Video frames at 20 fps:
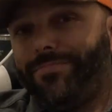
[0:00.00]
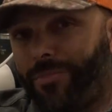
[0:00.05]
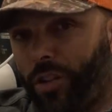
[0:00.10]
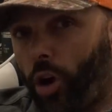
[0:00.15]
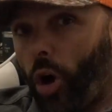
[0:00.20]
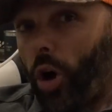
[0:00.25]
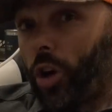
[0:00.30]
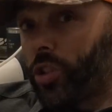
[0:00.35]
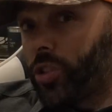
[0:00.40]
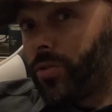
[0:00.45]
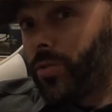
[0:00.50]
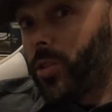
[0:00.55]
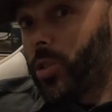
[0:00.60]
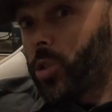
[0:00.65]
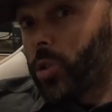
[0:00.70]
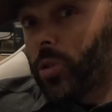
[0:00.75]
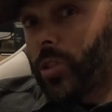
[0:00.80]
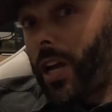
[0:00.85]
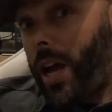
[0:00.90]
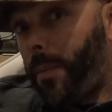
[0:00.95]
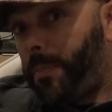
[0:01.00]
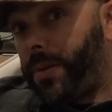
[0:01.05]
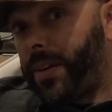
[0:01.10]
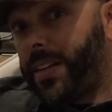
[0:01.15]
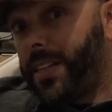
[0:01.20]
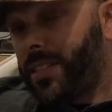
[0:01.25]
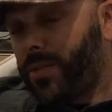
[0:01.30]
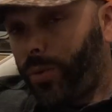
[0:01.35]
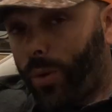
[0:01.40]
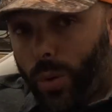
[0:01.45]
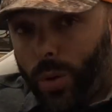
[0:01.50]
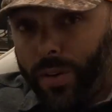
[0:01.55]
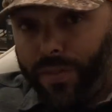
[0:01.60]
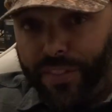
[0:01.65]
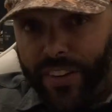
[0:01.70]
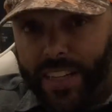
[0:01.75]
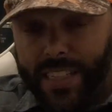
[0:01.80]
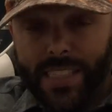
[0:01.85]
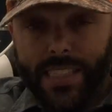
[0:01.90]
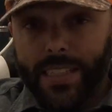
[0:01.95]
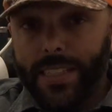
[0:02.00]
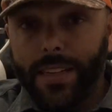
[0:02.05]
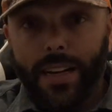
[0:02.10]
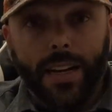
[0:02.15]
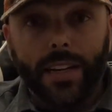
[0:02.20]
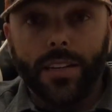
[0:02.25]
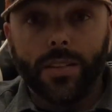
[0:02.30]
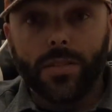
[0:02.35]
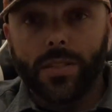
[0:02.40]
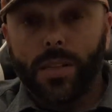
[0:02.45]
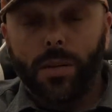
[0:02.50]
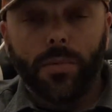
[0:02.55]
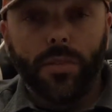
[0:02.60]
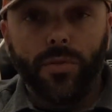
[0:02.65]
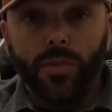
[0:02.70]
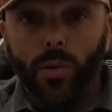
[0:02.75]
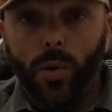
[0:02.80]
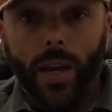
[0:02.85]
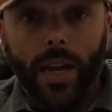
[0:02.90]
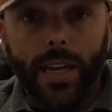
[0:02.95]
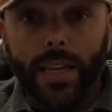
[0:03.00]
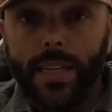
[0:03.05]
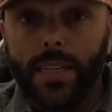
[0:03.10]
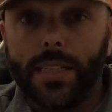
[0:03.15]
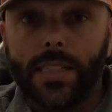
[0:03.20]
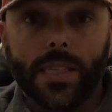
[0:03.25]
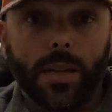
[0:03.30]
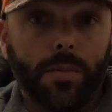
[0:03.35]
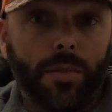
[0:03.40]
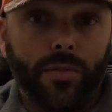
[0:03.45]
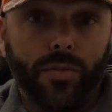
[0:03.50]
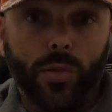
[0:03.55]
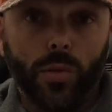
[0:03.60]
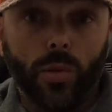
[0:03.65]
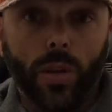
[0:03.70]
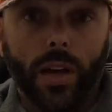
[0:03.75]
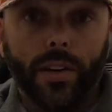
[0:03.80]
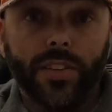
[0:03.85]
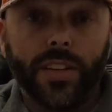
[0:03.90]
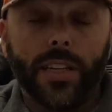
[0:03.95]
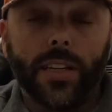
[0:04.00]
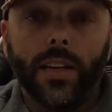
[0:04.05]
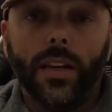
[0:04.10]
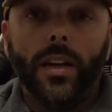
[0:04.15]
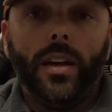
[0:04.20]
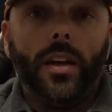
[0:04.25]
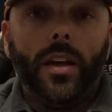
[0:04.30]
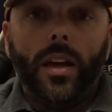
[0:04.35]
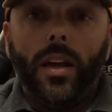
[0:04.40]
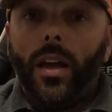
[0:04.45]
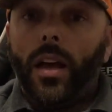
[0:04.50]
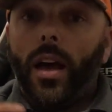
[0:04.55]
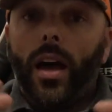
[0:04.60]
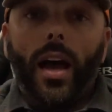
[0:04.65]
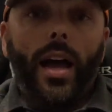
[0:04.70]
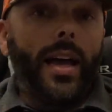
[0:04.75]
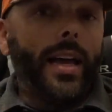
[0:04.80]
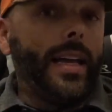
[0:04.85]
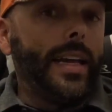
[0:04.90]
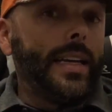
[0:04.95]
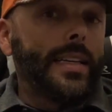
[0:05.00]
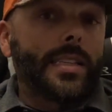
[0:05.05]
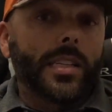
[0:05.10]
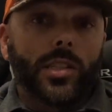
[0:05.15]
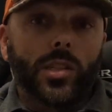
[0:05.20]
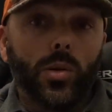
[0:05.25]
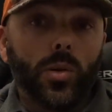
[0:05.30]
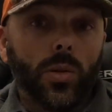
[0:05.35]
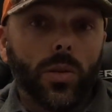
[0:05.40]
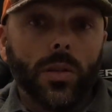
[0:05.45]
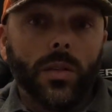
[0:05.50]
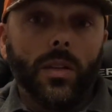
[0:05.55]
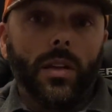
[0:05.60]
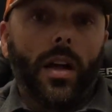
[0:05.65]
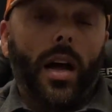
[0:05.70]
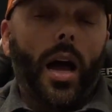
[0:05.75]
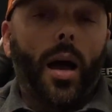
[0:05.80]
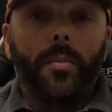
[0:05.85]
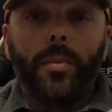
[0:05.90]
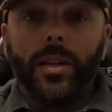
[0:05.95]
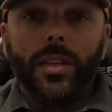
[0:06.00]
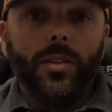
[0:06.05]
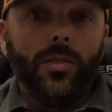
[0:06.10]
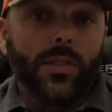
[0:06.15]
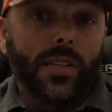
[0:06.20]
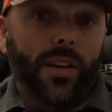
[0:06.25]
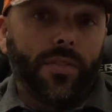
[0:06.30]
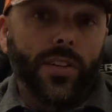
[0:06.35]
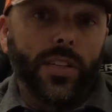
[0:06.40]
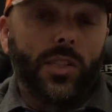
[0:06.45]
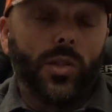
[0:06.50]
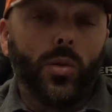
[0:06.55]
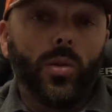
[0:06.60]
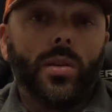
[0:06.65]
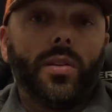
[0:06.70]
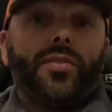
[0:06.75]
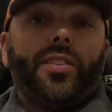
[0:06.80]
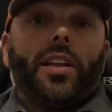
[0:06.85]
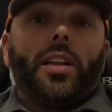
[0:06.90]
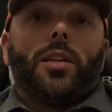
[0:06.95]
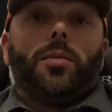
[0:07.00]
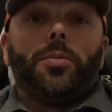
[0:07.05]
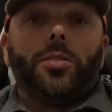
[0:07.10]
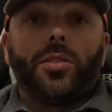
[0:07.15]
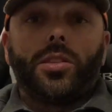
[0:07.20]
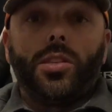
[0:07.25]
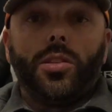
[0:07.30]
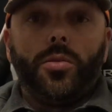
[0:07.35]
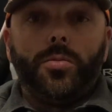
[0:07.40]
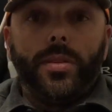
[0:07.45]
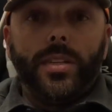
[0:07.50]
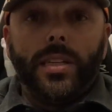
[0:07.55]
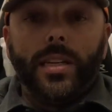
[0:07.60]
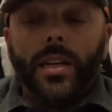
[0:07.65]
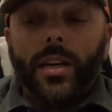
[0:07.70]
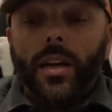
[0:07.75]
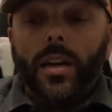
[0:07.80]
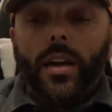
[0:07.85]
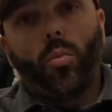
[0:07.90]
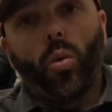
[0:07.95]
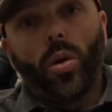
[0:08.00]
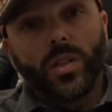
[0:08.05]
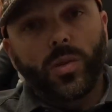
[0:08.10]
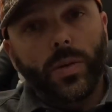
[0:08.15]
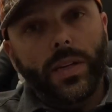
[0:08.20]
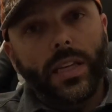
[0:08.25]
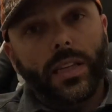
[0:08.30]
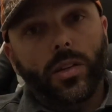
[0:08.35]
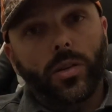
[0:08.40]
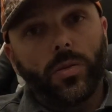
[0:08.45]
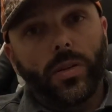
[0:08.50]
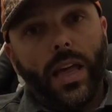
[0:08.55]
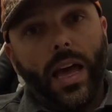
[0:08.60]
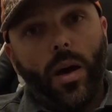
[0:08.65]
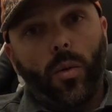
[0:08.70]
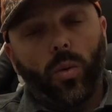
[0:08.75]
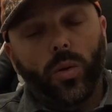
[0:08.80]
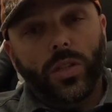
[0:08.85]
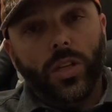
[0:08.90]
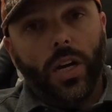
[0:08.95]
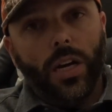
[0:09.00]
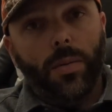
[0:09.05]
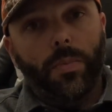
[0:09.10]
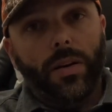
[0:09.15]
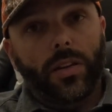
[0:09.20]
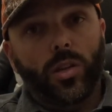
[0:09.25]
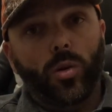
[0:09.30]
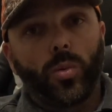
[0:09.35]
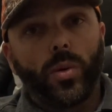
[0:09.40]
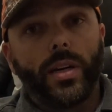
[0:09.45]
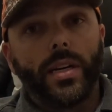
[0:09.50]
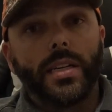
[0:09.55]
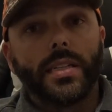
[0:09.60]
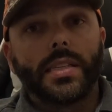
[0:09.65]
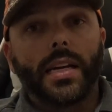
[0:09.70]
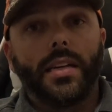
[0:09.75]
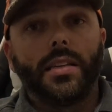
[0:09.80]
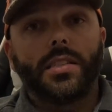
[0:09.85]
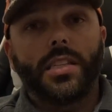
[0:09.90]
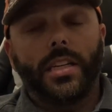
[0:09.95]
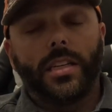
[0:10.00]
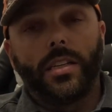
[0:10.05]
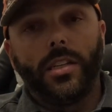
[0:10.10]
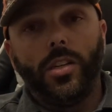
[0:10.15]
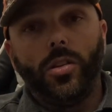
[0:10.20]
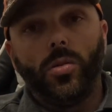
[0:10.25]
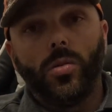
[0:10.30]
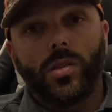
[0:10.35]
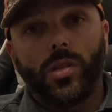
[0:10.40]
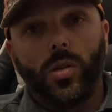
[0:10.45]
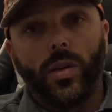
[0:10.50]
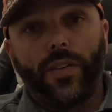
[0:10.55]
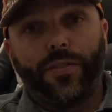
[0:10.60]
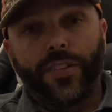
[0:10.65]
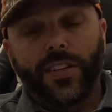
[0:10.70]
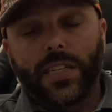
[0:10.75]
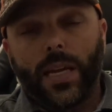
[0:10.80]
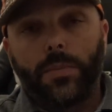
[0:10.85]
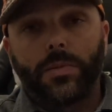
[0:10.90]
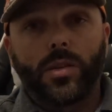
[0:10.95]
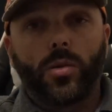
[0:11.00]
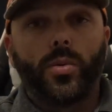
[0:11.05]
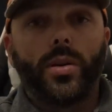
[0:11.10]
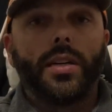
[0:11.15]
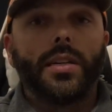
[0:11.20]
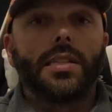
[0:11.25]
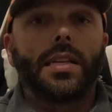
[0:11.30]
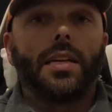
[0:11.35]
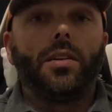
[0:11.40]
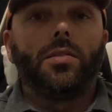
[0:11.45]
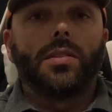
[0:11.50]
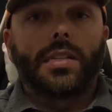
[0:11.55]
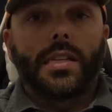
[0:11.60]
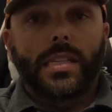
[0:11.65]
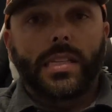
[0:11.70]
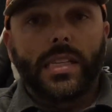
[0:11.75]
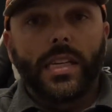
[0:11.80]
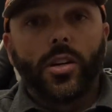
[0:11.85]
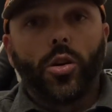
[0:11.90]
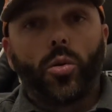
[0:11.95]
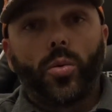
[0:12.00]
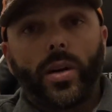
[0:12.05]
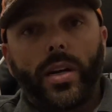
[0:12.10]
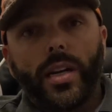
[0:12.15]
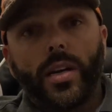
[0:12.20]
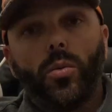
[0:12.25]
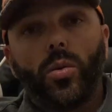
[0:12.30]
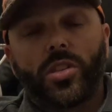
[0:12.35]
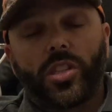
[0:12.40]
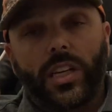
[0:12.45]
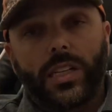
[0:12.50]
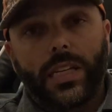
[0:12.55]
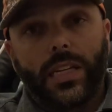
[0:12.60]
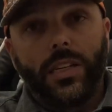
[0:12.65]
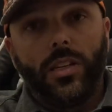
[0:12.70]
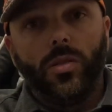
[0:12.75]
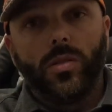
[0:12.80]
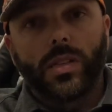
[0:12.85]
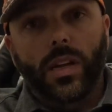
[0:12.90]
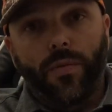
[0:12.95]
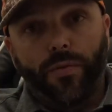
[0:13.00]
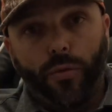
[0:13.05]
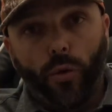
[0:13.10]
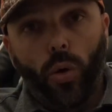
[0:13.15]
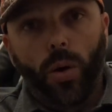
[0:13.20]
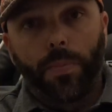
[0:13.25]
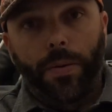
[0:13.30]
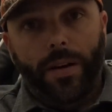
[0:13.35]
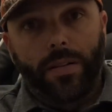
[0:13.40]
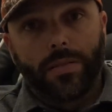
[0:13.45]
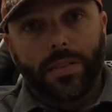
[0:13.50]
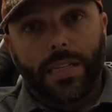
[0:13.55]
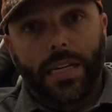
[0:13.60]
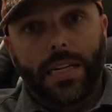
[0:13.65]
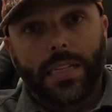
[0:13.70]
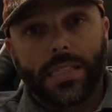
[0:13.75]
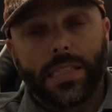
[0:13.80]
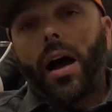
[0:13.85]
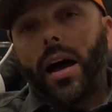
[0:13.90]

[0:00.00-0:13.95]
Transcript: Controversial topic is forward facing. I know some of you hate it, some of you love it. It's a tool. I'm going to use every tool available to me. Once we get through that, we'll talk about the rigs. I tend to use two different types of rigs. I use a single rig, which I tend to use on 4-pound tests.